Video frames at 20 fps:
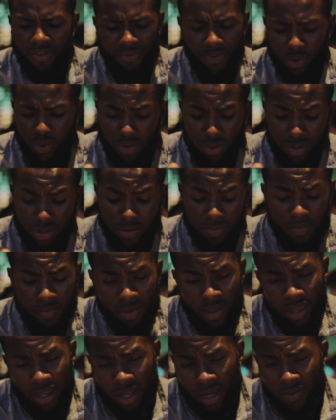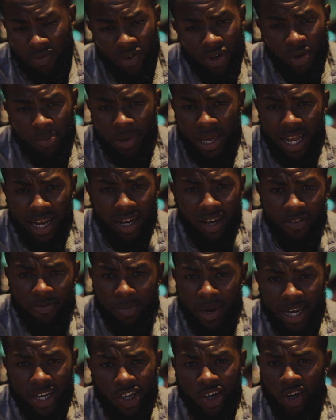I love noodles. You know me,
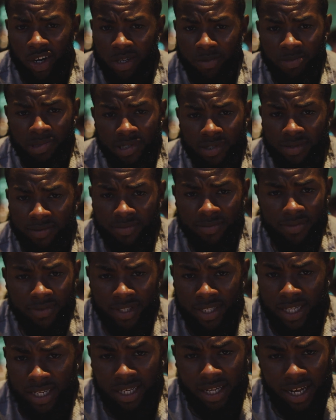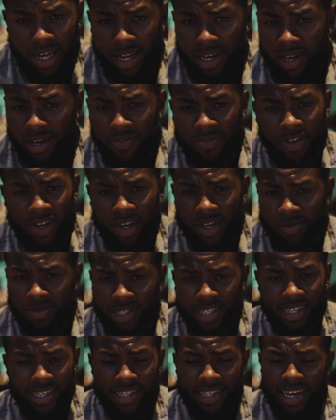I love my carbs. I love
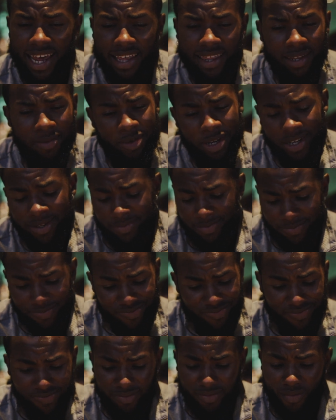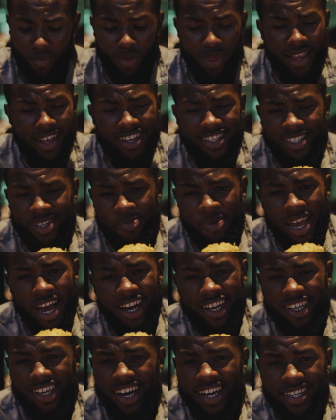carbs to the death of me.
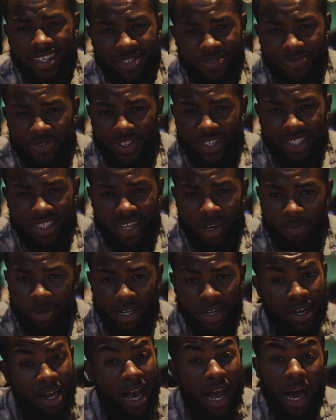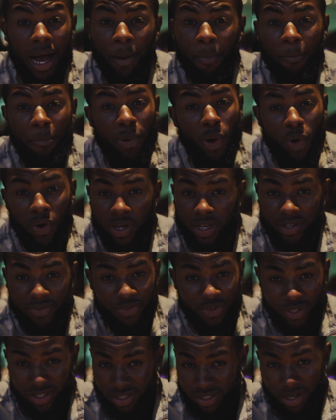Some of y'all cut in for the summer. I'm
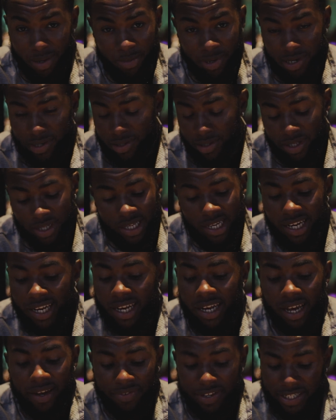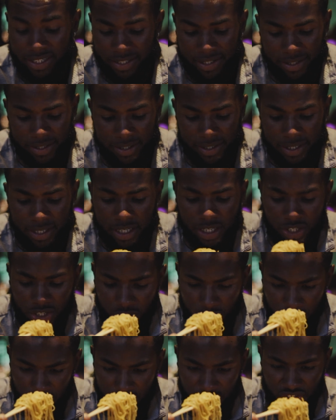bulking for the summer. Love it.
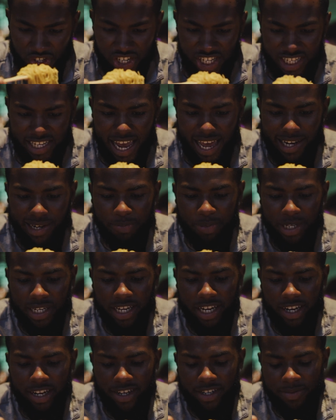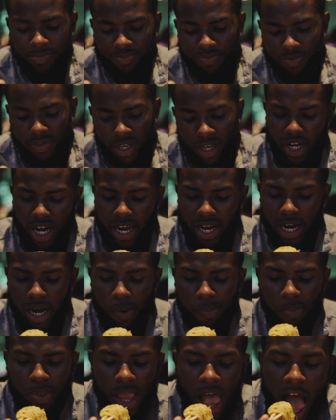So there's a scallop in here. Let's
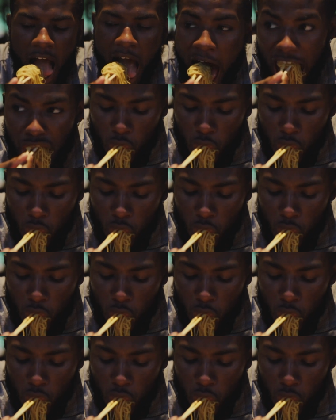try it out.